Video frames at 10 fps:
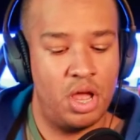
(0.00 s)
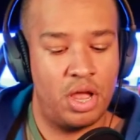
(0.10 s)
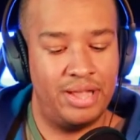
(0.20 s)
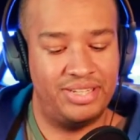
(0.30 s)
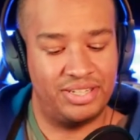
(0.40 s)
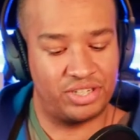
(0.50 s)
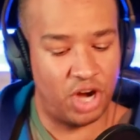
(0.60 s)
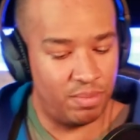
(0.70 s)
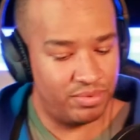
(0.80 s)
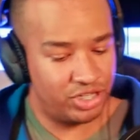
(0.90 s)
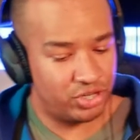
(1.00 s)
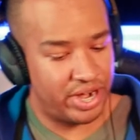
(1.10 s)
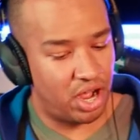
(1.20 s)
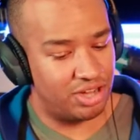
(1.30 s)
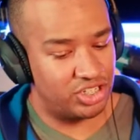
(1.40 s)
It says carpentry
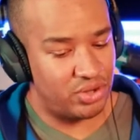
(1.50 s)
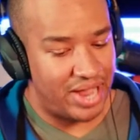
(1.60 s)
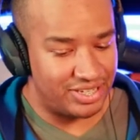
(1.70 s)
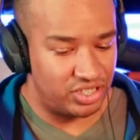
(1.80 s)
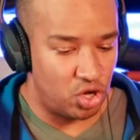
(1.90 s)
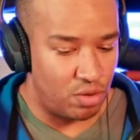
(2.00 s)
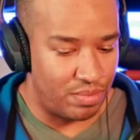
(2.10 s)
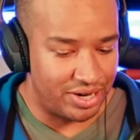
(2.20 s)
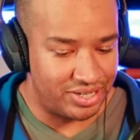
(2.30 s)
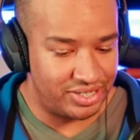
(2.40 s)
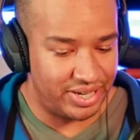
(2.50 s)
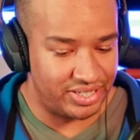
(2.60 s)
also has no emergencies.